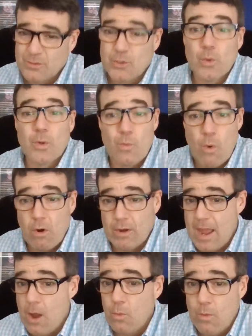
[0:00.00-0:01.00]
doing work
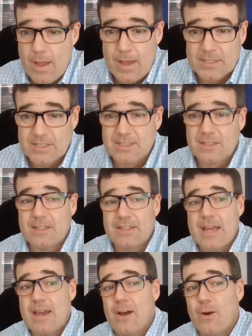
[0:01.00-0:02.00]
out west.
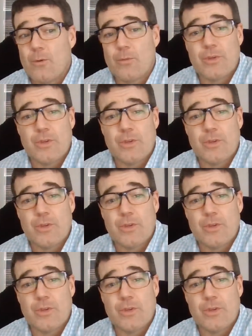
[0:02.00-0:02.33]
Now,